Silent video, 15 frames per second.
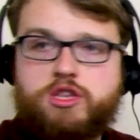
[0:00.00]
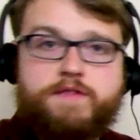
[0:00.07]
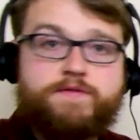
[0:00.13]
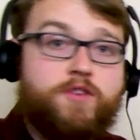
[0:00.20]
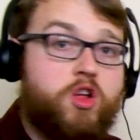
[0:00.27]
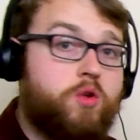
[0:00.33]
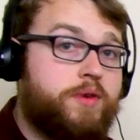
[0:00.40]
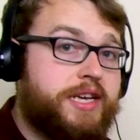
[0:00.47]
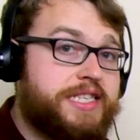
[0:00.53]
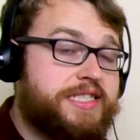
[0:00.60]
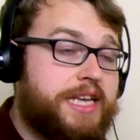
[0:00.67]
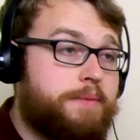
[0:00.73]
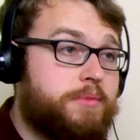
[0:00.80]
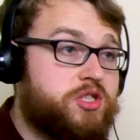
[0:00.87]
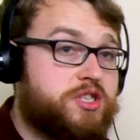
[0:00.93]
of the following
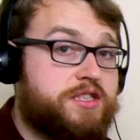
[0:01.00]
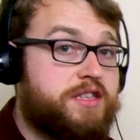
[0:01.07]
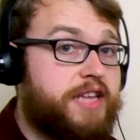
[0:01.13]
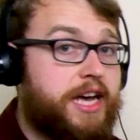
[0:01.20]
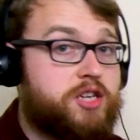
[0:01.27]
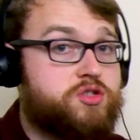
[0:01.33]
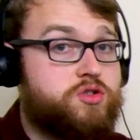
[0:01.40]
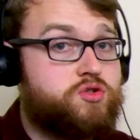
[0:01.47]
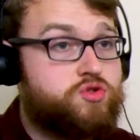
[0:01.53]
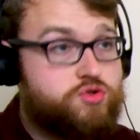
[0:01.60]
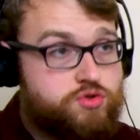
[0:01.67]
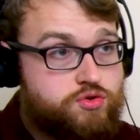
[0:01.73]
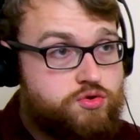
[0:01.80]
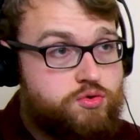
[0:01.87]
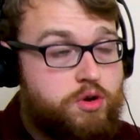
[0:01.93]
statements in the text are
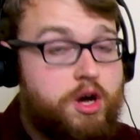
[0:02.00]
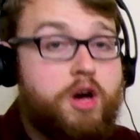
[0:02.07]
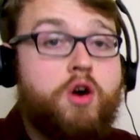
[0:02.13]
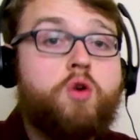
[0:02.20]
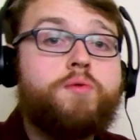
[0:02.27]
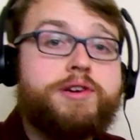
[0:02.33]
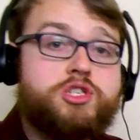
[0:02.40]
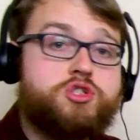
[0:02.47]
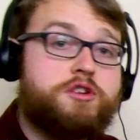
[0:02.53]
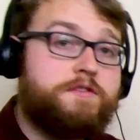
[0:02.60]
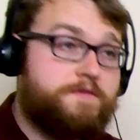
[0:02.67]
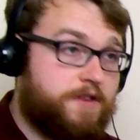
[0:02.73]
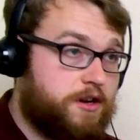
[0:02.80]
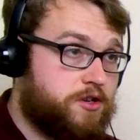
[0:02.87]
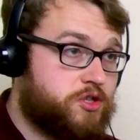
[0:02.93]
true? Which are
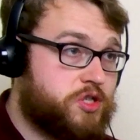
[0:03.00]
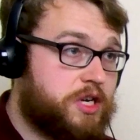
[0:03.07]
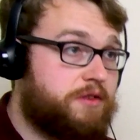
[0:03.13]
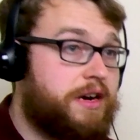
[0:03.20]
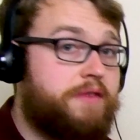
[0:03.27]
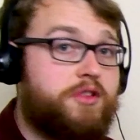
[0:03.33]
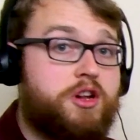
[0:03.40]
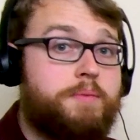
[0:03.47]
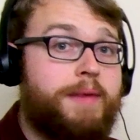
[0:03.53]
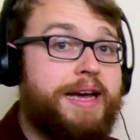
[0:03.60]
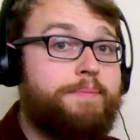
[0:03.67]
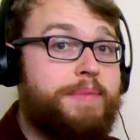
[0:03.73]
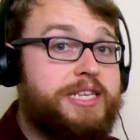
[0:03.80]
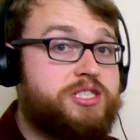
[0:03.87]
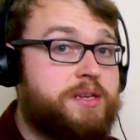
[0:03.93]
false? However, there
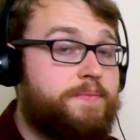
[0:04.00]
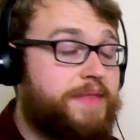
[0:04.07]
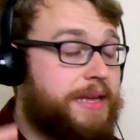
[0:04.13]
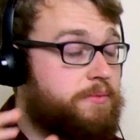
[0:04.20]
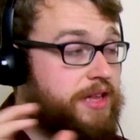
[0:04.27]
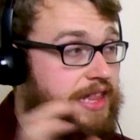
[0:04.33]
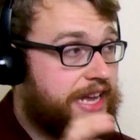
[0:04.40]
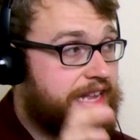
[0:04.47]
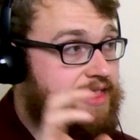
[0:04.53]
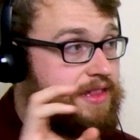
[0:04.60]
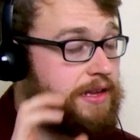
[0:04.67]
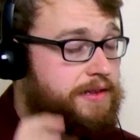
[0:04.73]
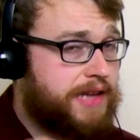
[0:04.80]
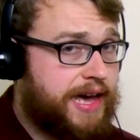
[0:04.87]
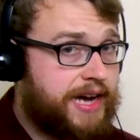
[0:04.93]
might be something within
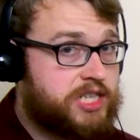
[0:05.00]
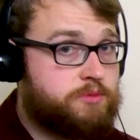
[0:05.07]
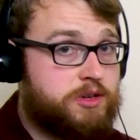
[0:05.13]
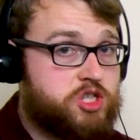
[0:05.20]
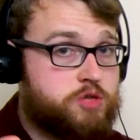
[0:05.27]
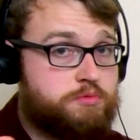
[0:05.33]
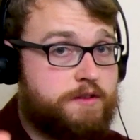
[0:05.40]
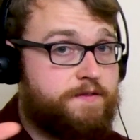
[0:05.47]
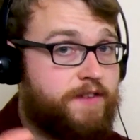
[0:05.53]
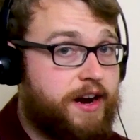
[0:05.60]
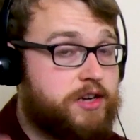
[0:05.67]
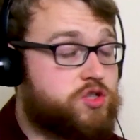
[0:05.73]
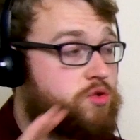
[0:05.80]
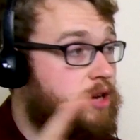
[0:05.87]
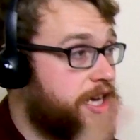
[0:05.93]
the text which is
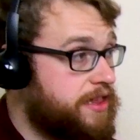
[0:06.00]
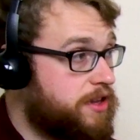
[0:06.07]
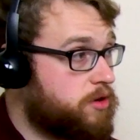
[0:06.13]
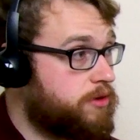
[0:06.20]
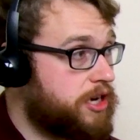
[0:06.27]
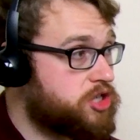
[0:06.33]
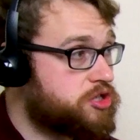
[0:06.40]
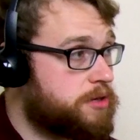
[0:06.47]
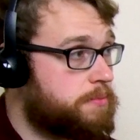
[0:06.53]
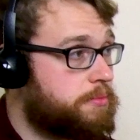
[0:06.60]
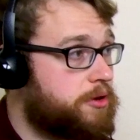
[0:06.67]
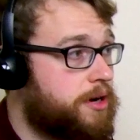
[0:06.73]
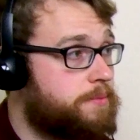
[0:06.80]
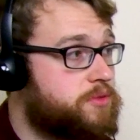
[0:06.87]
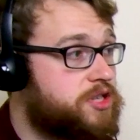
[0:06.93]
referred to in the question
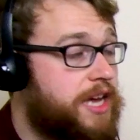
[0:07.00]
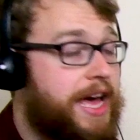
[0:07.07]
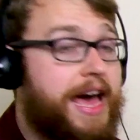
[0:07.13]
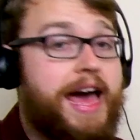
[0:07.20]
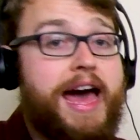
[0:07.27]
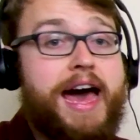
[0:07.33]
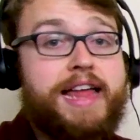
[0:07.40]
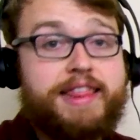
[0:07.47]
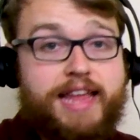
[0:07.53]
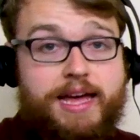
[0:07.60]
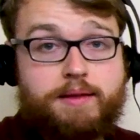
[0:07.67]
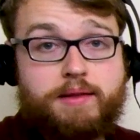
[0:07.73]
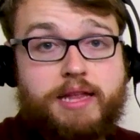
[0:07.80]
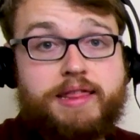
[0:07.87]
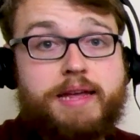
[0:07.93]
prompt, and
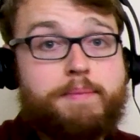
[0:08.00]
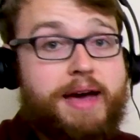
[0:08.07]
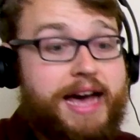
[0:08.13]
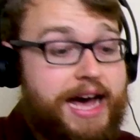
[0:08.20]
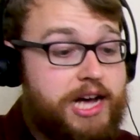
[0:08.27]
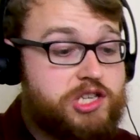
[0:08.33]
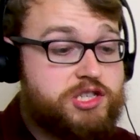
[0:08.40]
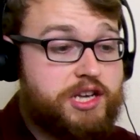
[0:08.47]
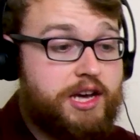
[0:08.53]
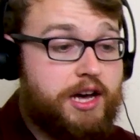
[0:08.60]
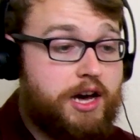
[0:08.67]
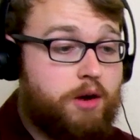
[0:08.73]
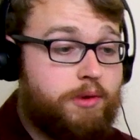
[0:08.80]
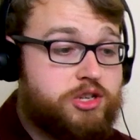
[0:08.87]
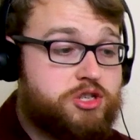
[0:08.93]
then they might ask
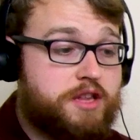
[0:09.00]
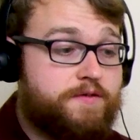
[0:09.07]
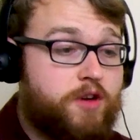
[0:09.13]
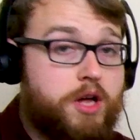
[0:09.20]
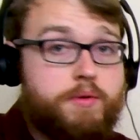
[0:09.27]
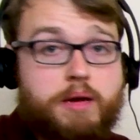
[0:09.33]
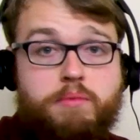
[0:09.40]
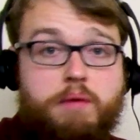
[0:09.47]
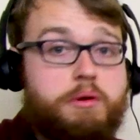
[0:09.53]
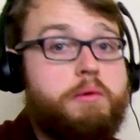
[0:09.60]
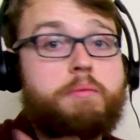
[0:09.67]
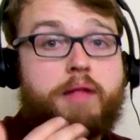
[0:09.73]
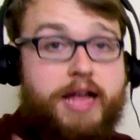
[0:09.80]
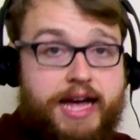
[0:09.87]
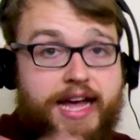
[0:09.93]
which of the following blah, blah,
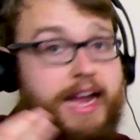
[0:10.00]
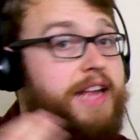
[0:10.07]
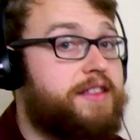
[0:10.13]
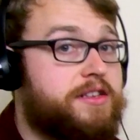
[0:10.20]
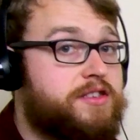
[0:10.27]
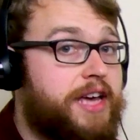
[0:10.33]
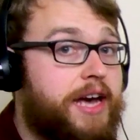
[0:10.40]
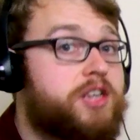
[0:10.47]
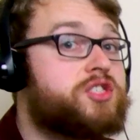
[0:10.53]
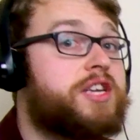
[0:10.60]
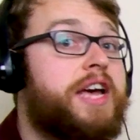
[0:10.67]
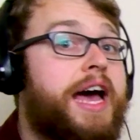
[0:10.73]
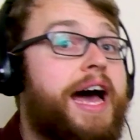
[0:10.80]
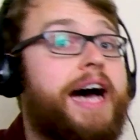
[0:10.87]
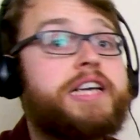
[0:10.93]
blah, blah in the text
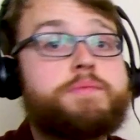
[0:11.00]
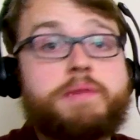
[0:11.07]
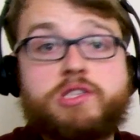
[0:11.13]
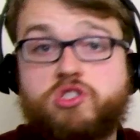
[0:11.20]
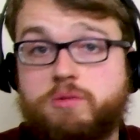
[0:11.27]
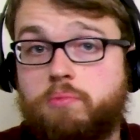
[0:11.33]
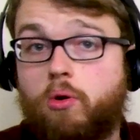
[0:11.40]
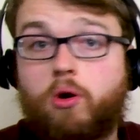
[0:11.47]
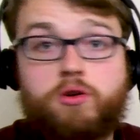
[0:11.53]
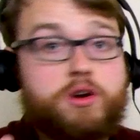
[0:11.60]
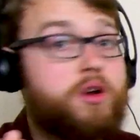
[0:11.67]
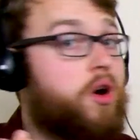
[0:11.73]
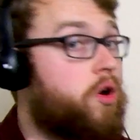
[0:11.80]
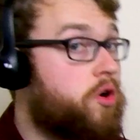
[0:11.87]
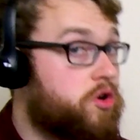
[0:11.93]
has been
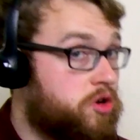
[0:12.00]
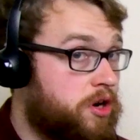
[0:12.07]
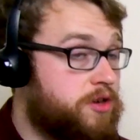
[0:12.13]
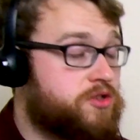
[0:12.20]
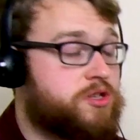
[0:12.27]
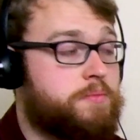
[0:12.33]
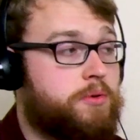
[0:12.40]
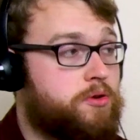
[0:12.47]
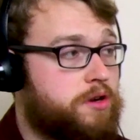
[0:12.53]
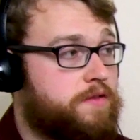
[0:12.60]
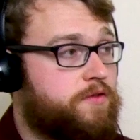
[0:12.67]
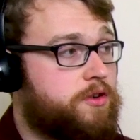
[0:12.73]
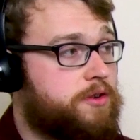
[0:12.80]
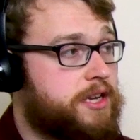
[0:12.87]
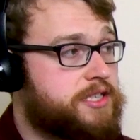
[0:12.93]
supported or not supported,
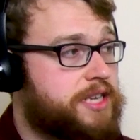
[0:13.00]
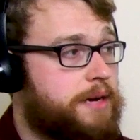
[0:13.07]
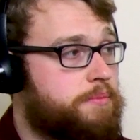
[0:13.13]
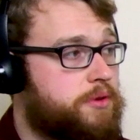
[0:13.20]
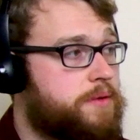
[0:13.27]
for example.